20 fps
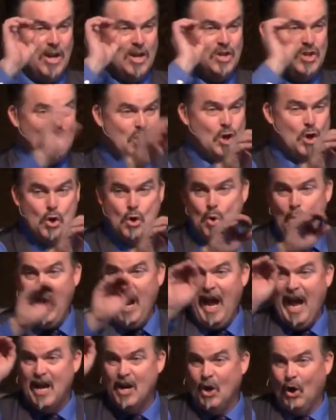you
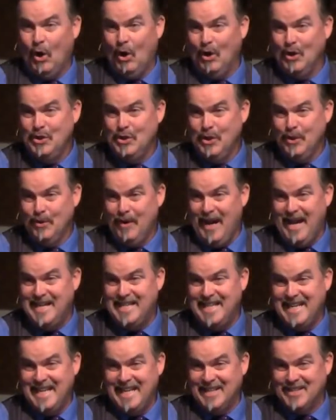and all your
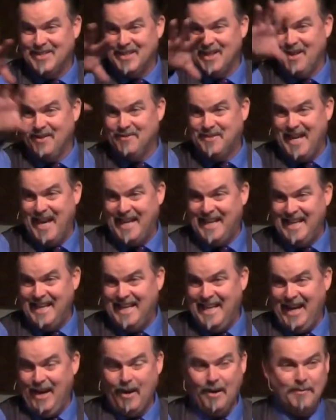ideas of taking
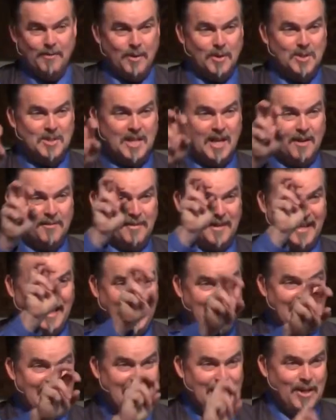care of yourself and
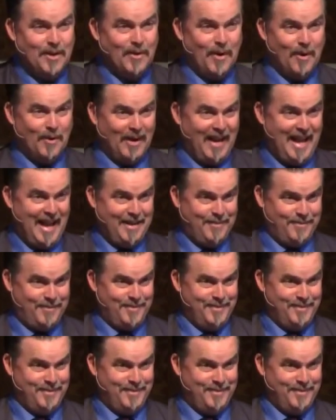leading your own life.